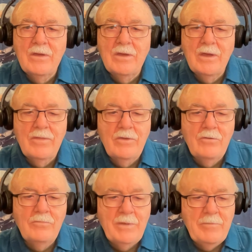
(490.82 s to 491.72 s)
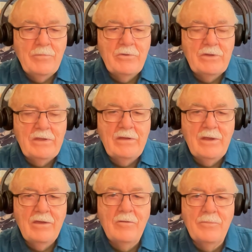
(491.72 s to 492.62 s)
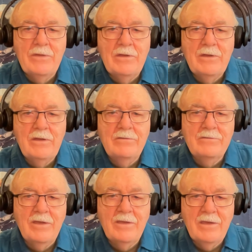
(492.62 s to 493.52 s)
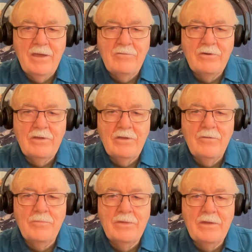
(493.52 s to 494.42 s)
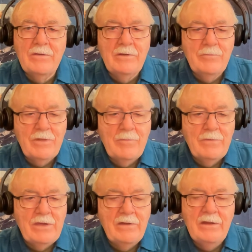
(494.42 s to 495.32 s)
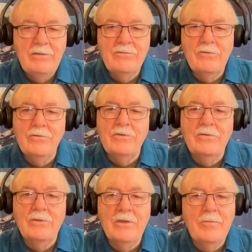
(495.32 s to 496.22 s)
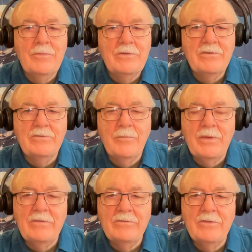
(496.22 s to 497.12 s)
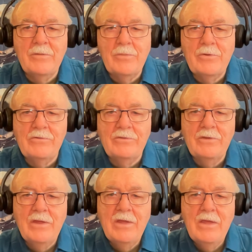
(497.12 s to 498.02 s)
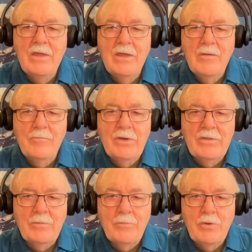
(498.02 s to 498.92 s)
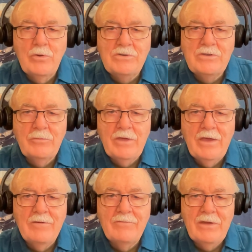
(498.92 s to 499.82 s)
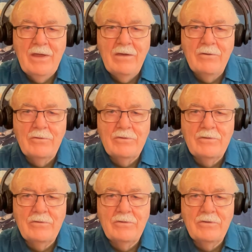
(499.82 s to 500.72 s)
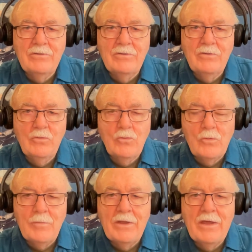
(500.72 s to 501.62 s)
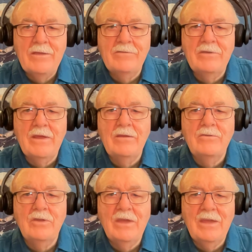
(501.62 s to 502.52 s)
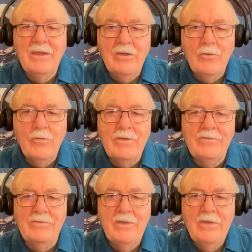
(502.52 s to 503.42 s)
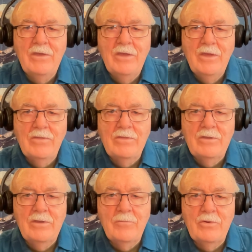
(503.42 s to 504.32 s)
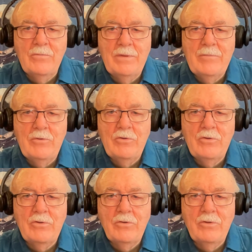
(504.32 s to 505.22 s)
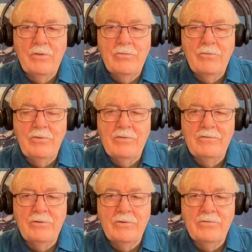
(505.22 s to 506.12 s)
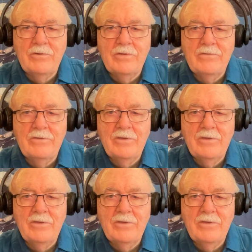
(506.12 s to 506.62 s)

And those people need help. They need psychiatric help. They may need surgical help. It just depends on the person. But the push that we have now to normalize it and to increase the number of people who are going through these surgeries